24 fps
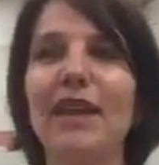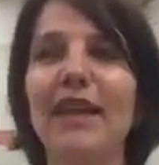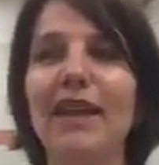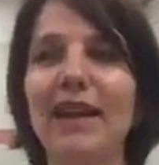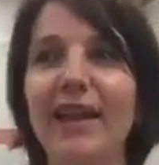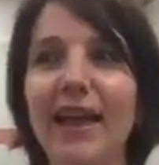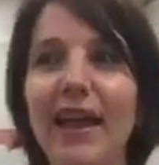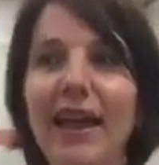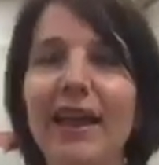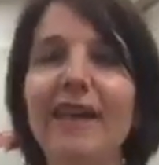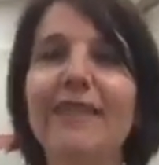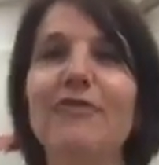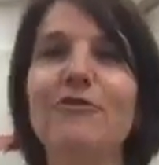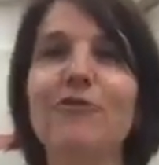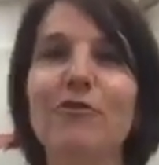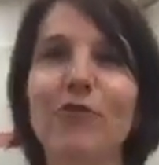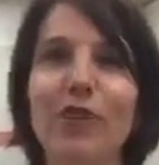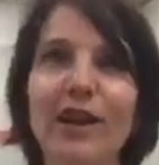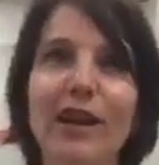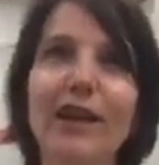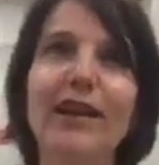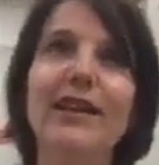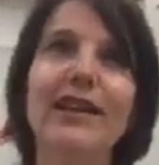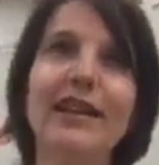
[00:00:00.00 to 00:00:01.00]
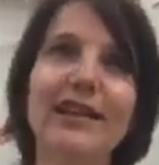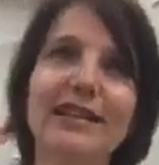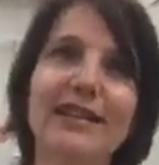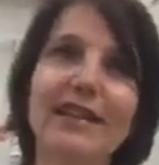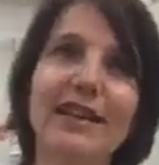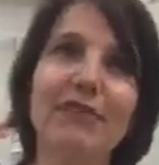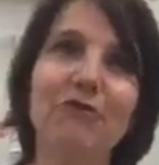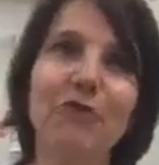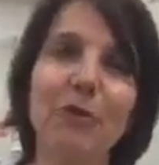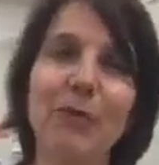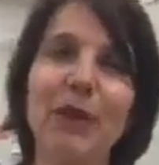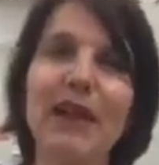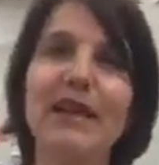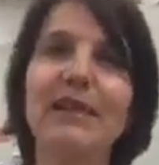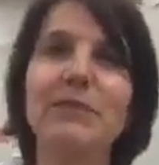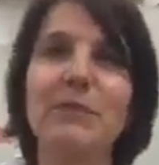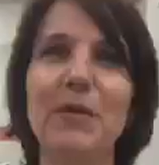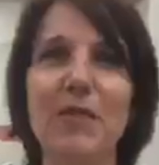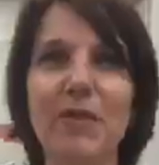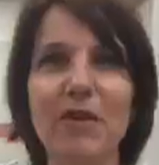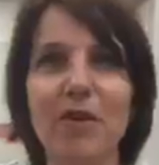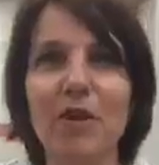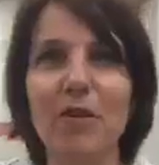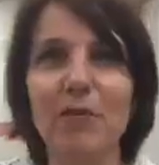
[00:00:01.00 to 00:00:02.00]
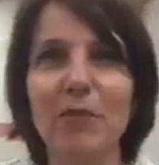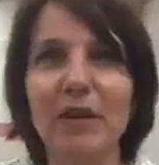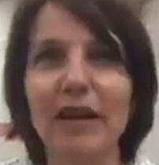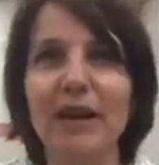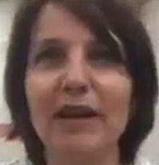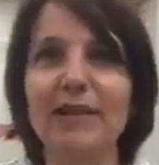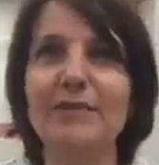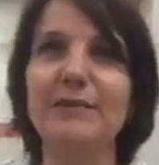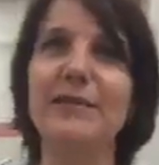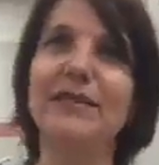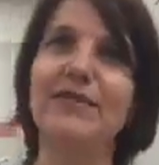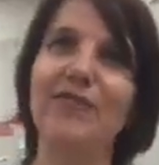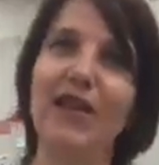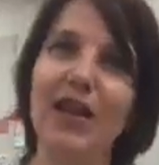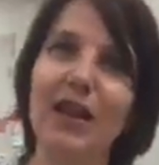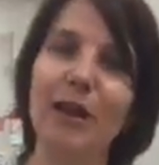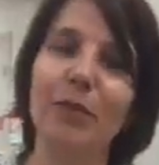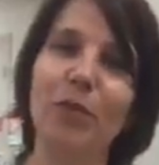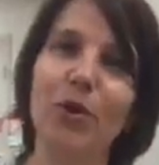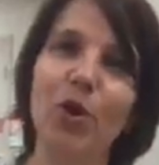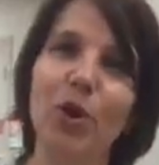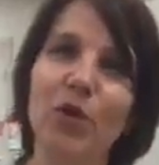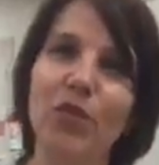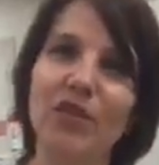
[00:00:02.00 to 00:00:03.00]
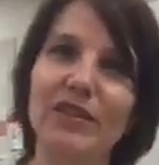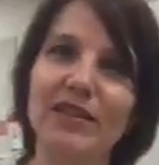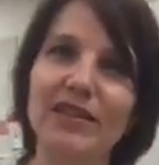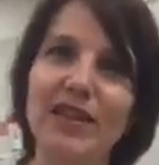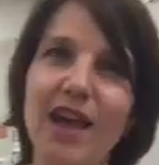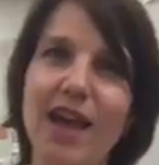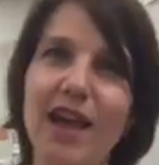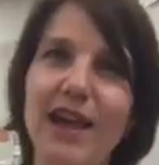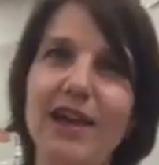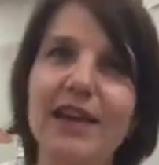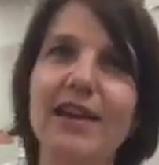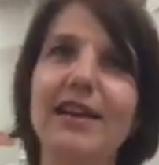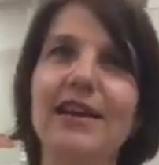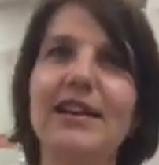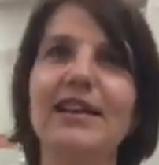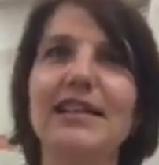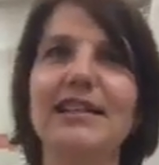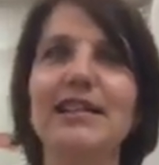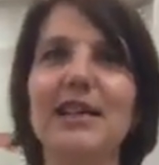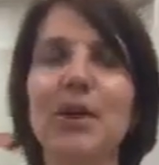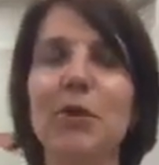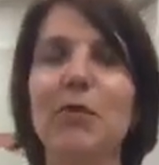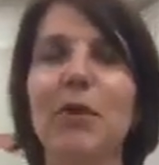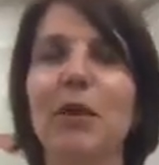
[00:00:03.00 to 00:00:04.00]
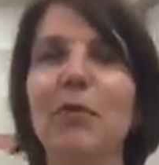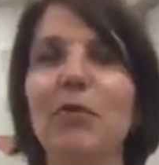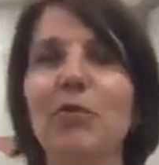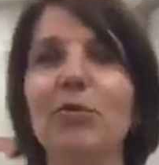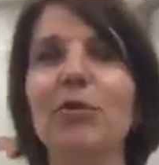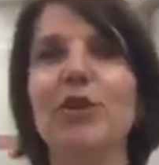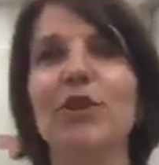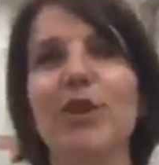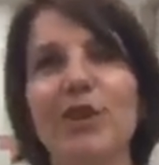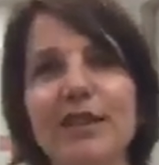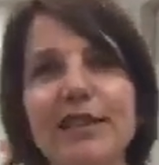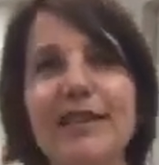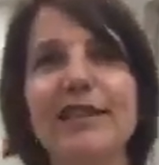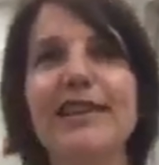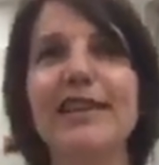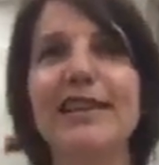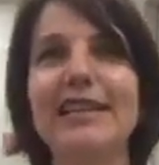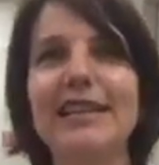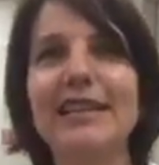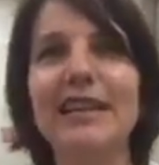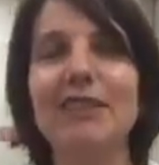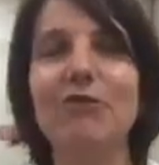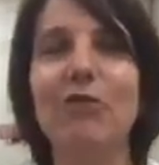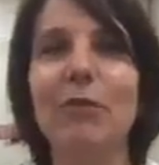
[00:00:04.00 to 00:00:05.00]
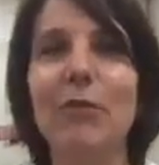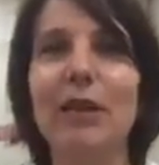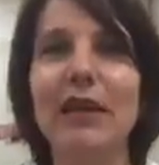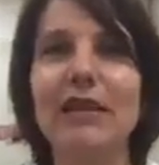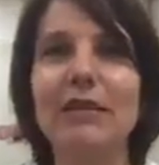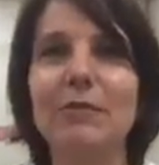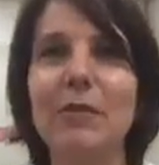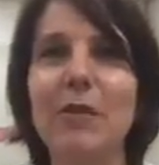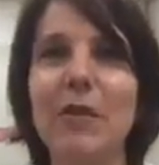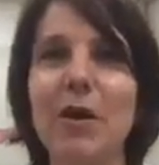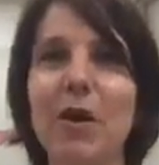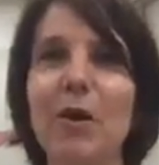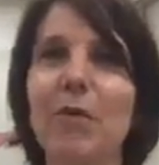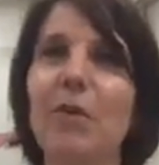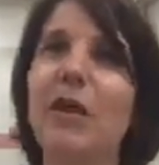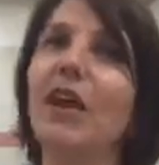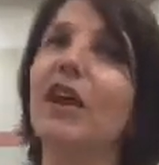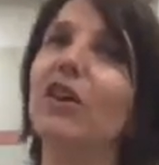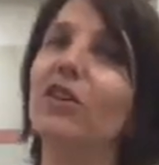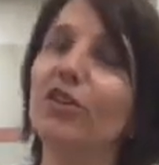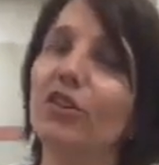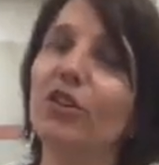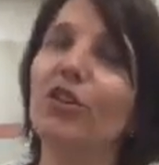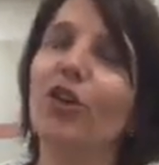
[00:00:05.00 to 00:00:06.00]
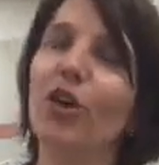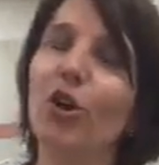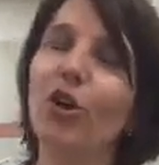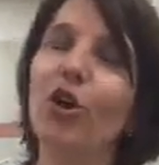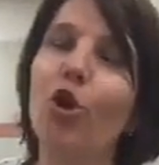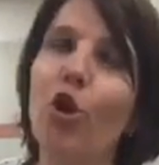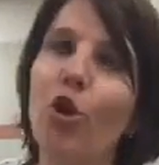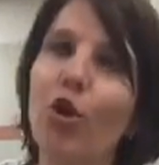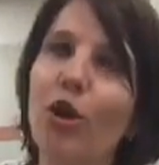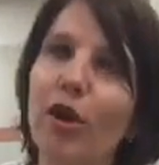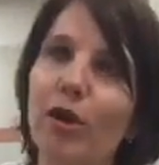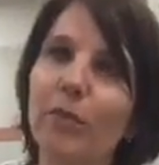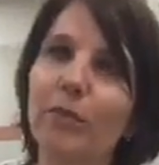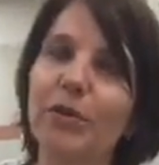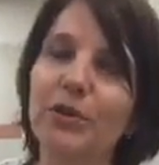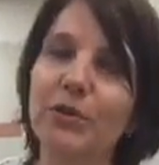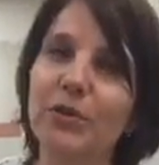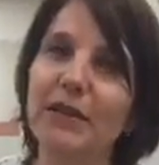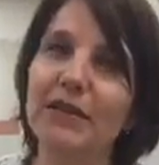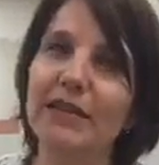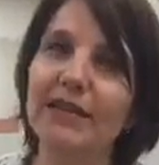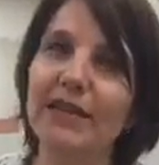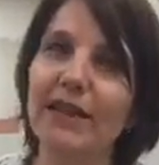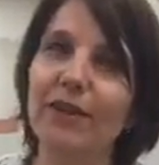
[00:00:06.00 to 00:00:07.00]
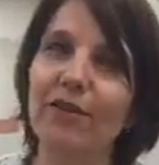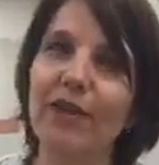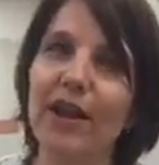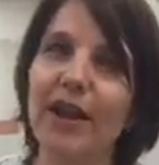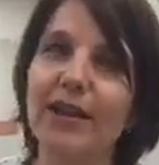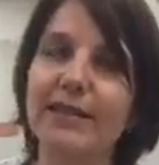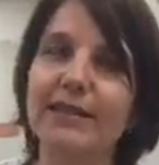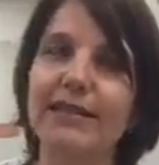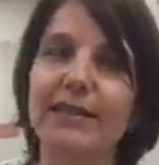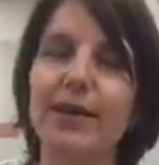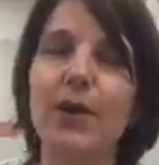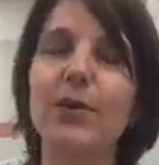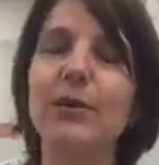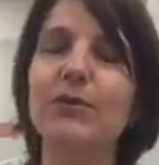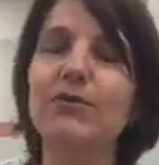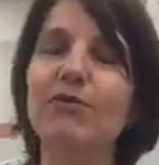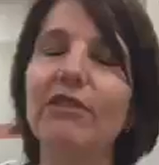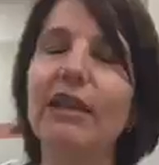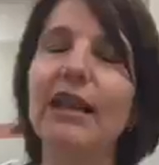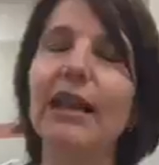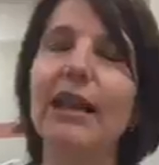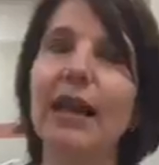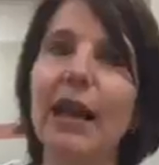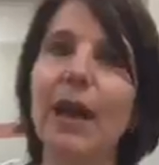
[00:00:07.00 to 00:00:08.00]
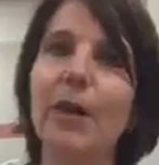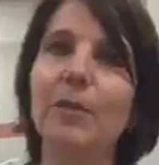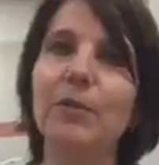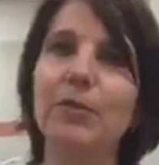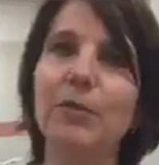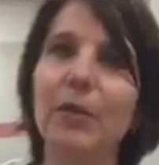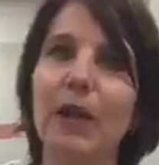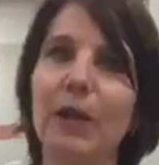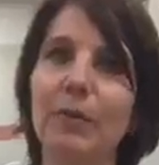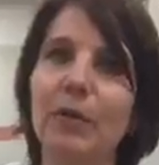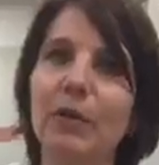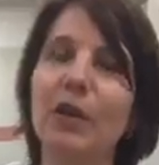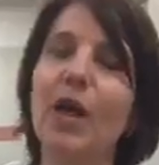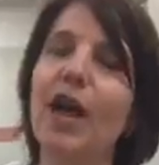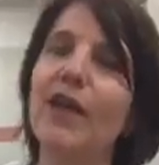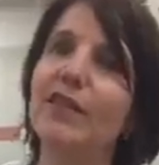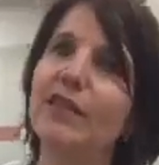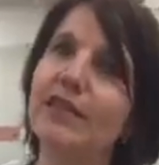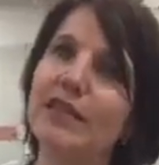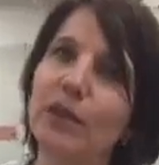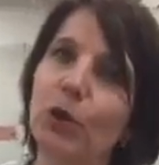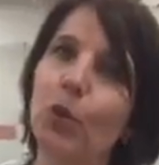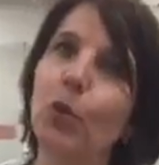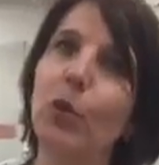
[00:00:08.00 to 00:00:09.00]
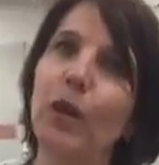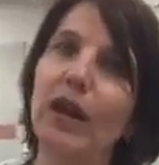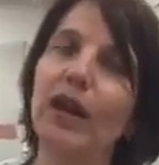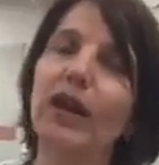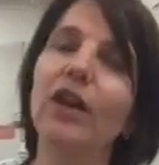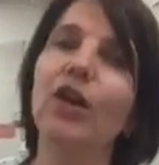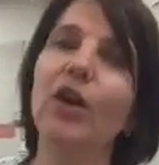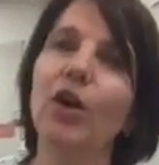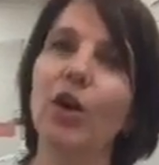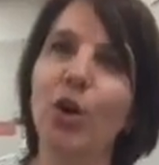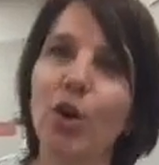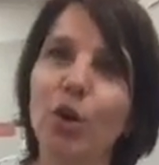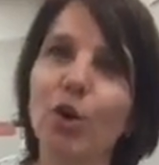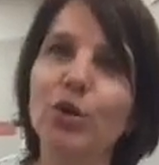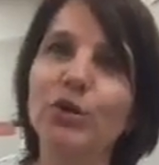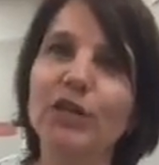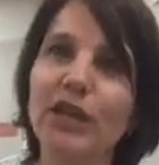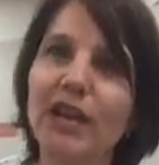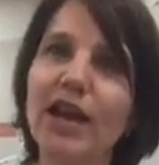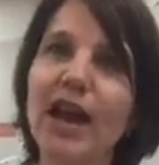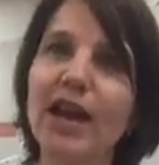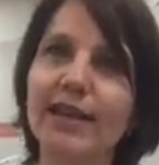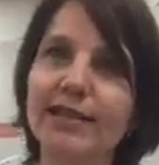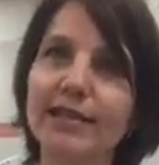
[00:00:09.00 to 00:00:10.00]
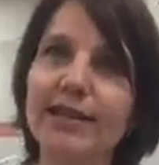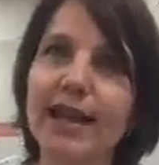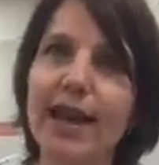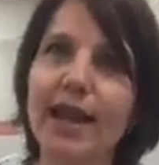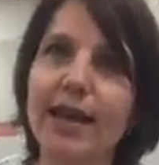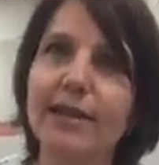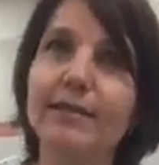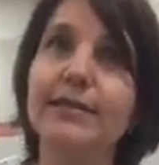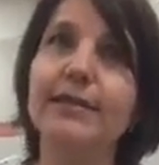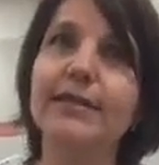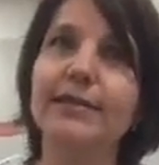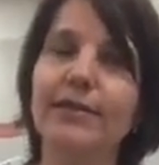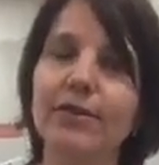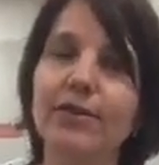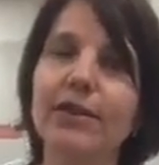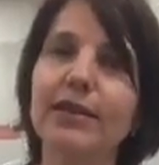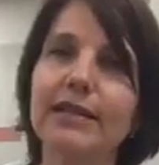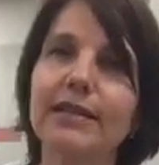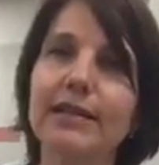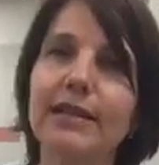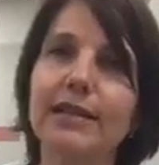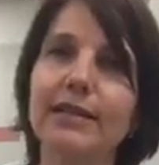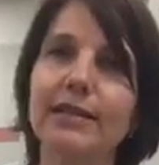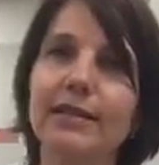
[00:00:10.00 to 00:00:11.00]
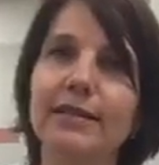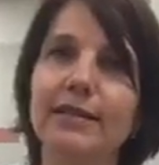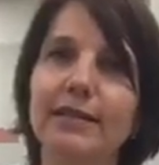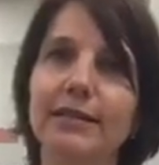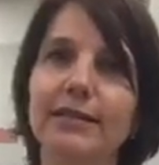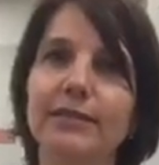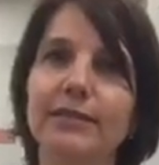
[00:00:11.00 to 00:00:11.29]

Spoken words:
again, free nicotine replacement therapy was available on the site, so people would use the nicotine replacement therapy and go longer between cigarettes. So it really helped people either to quit or to cut down seriously.